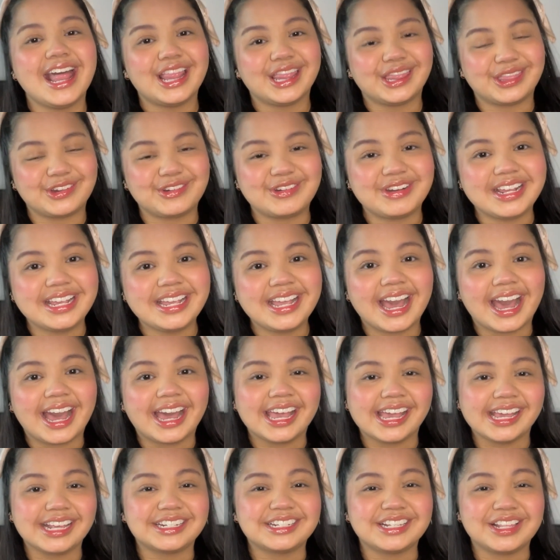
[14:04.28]
Three, I
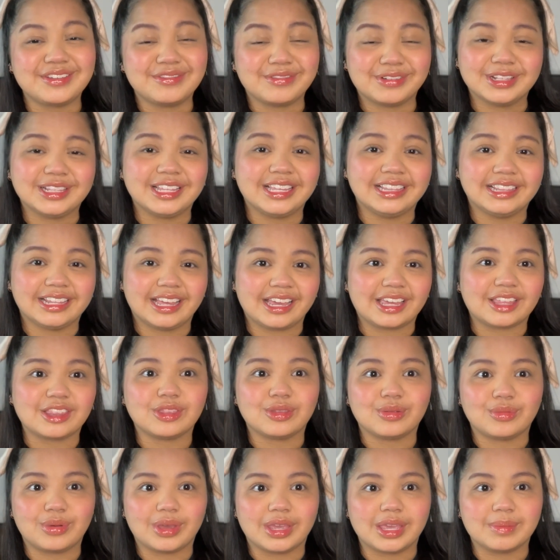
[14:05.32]
actually really like
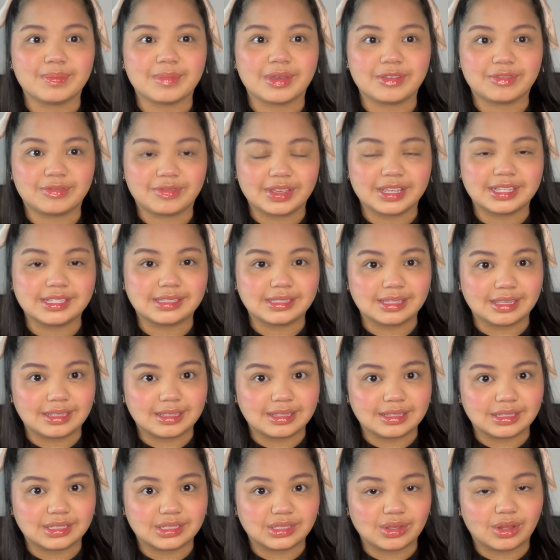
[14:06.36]
the way my face
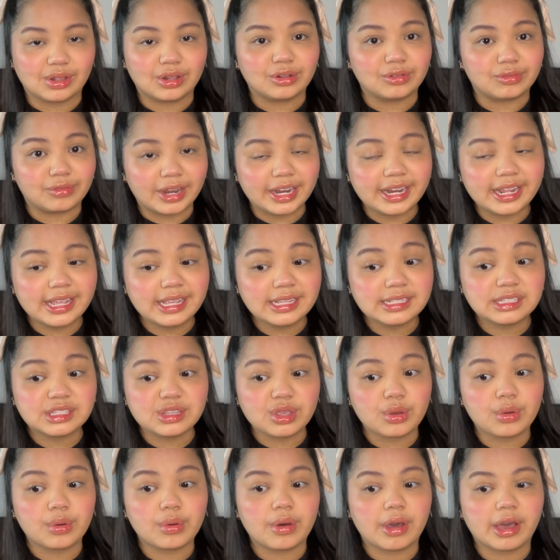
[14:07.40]
is already,
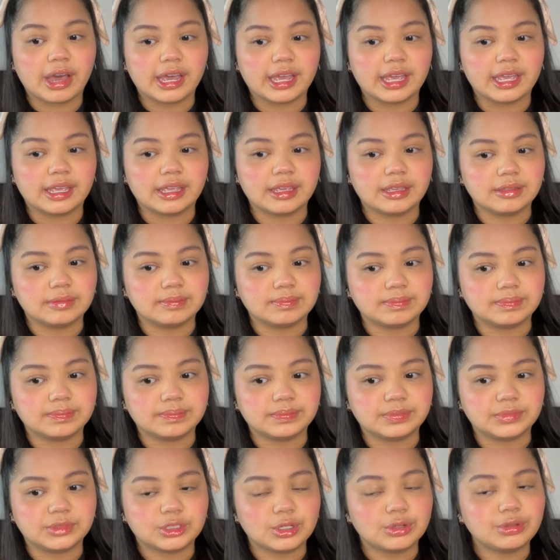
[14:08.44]
so I
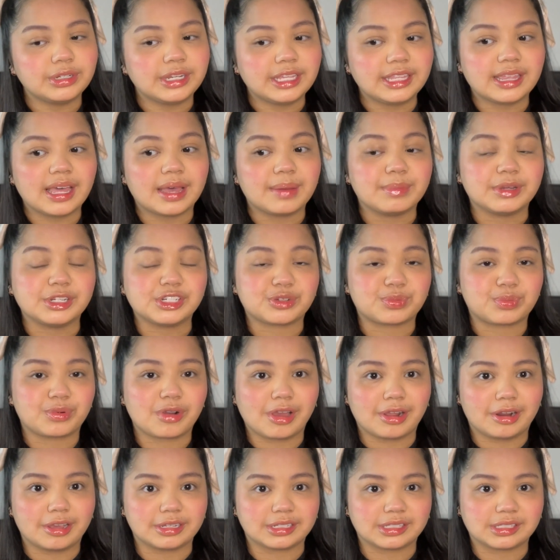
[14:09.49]
don't need that much
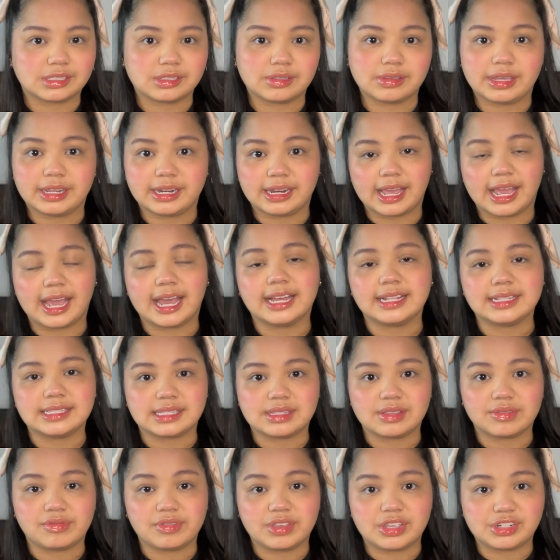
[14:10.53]
product to enhance
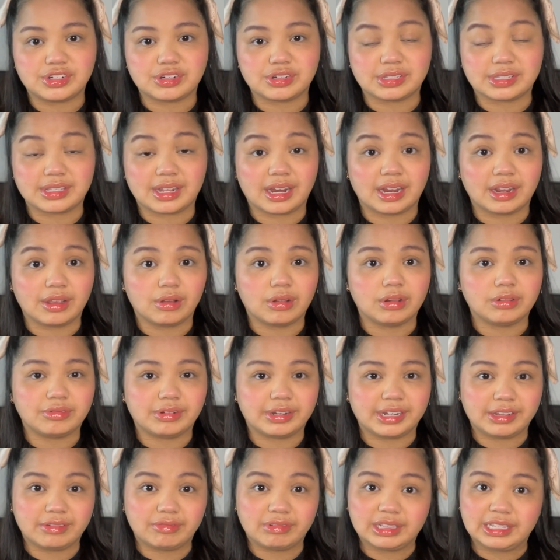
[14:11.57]
the features that I
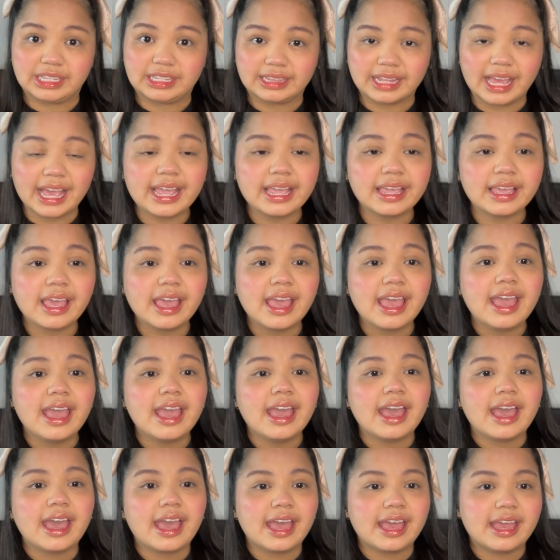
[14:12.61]
already really like.
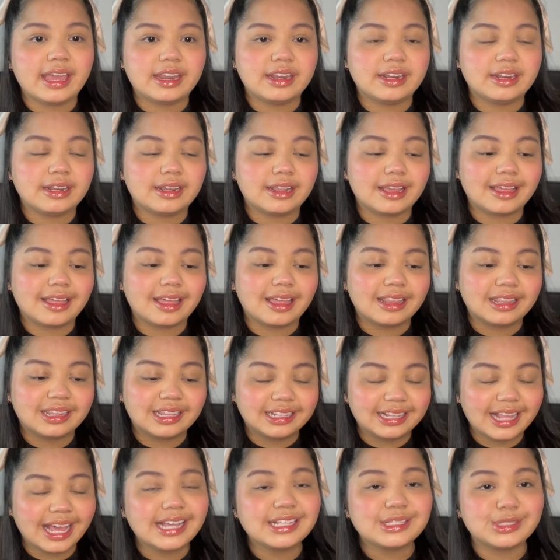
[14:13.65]
And the
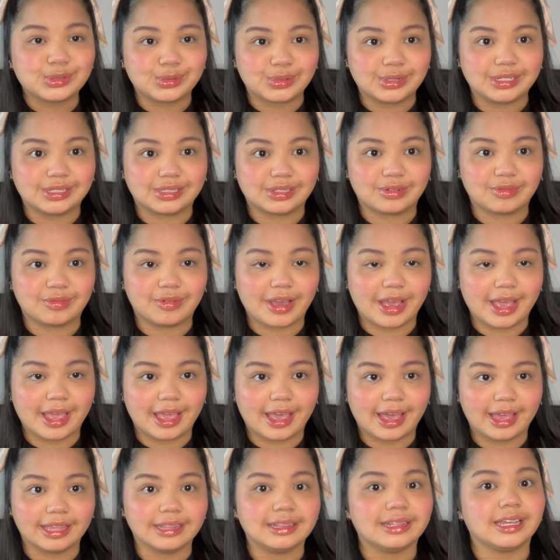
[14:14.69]
last reason why
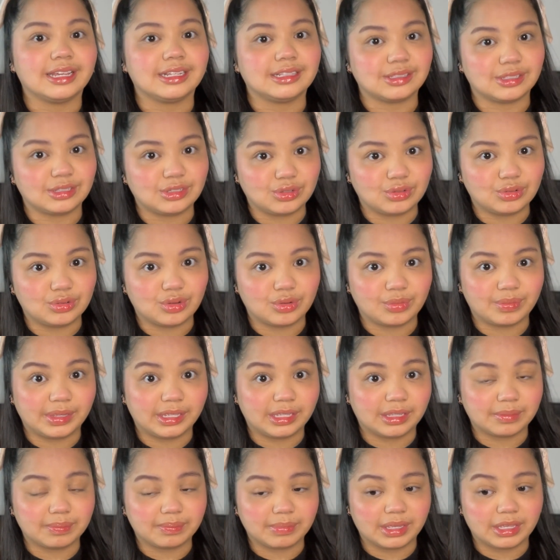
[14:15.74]
I like to do no
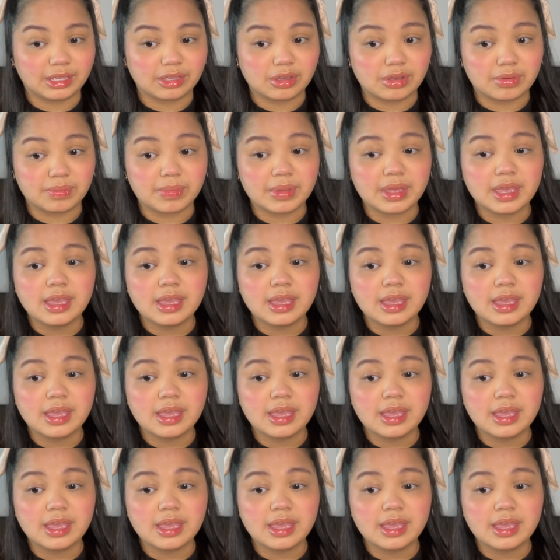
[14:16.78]
makeup